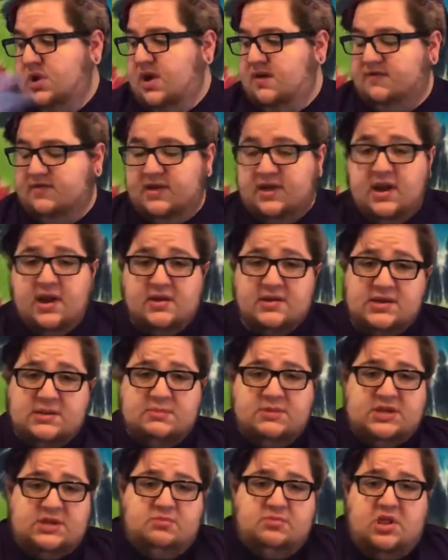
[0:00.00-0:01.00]
I've laid out some
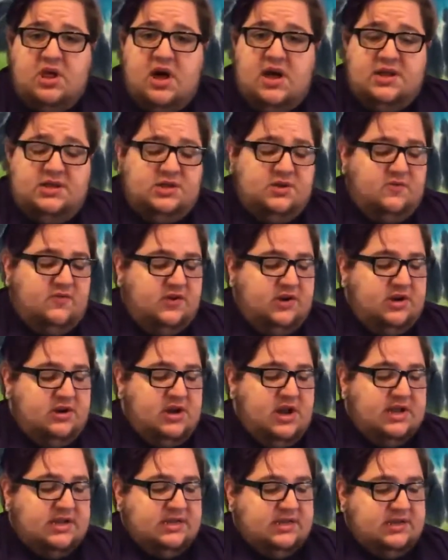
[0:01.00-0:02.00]
supplies over here
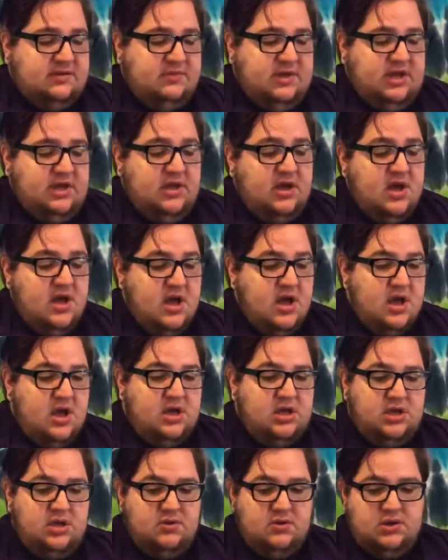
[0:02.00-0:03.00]
next to me.
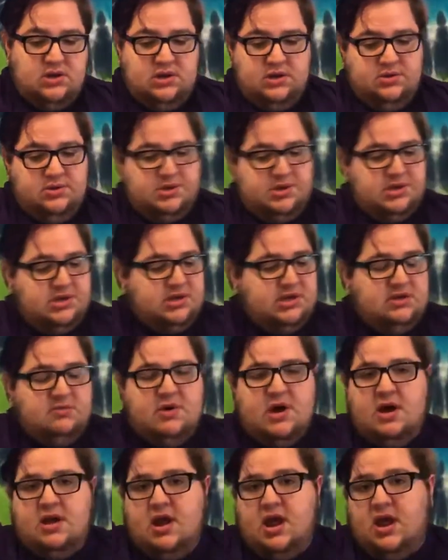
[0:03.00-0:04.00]
You can use just
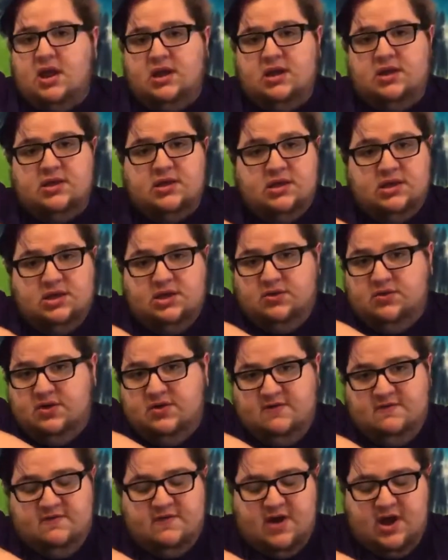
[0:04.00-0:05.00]
about anything you
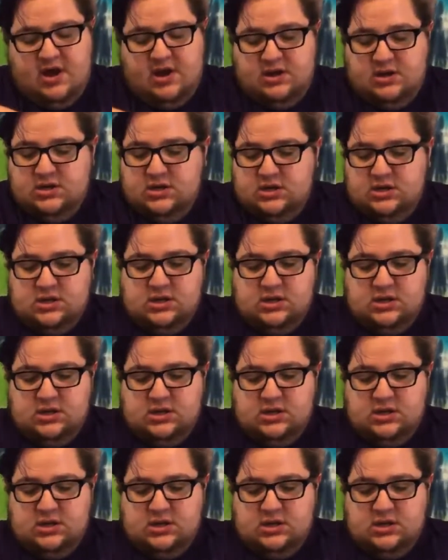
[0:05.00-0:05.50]
can find.